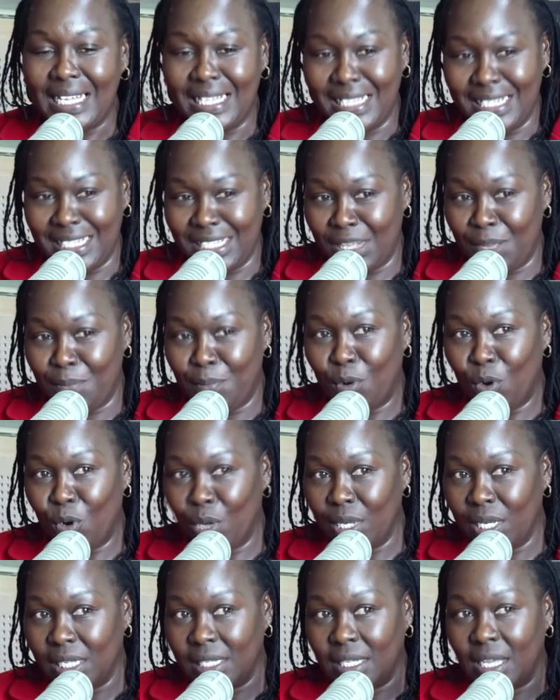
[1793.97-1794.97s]
this
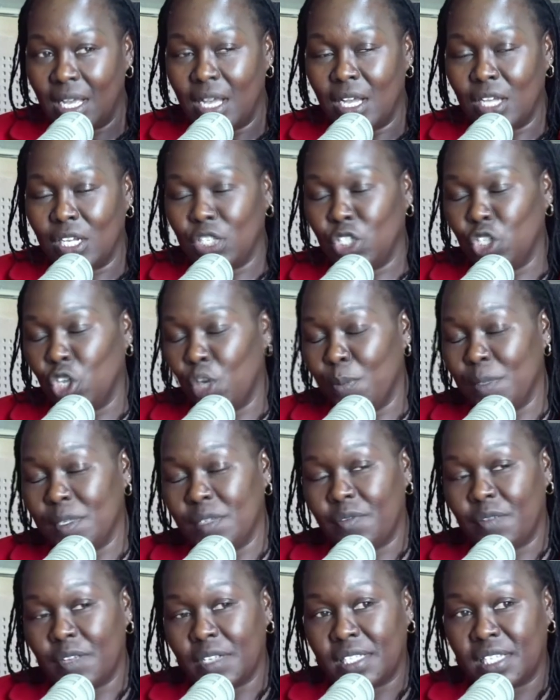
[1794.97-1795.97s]
employees' job is
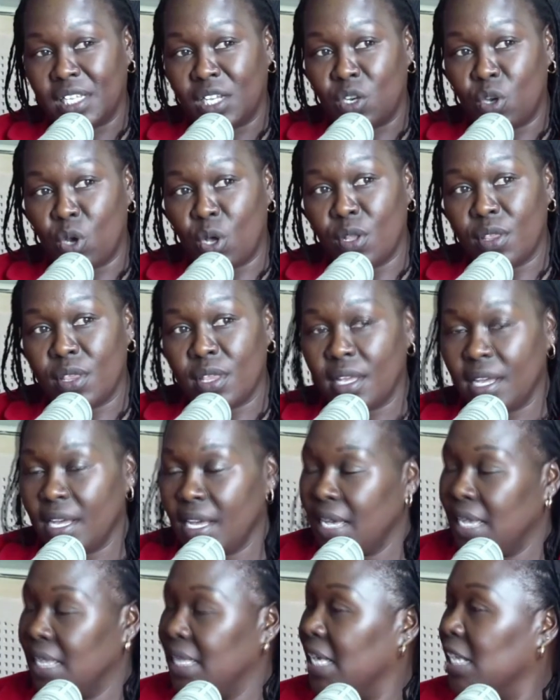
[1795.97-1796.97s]
facing north,
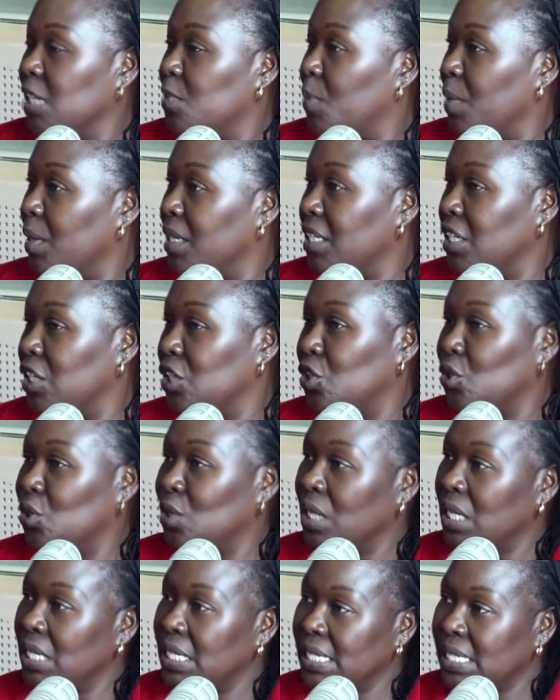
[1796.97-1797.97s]
the expectation
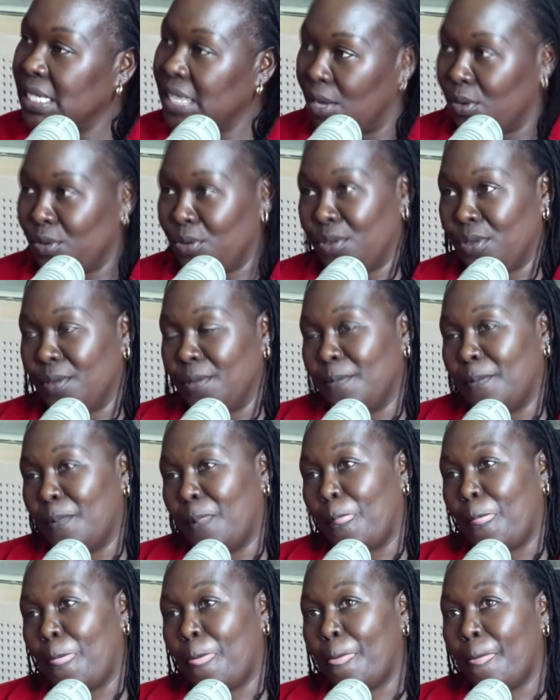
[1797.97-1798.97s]
is south.
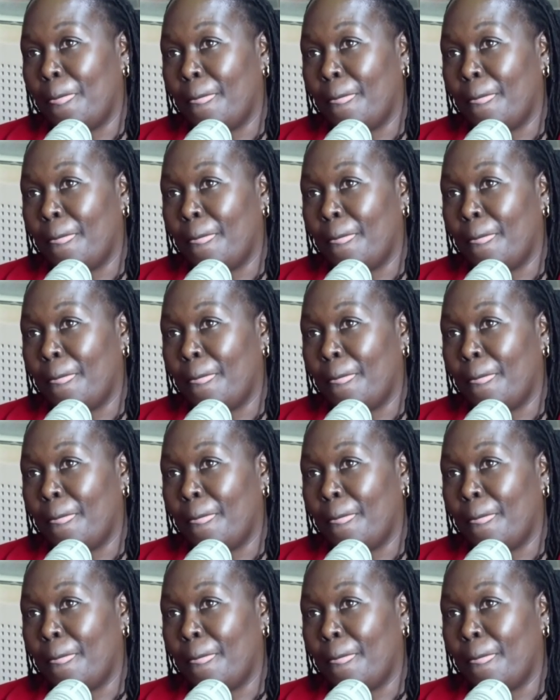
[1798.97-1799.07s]
Yes.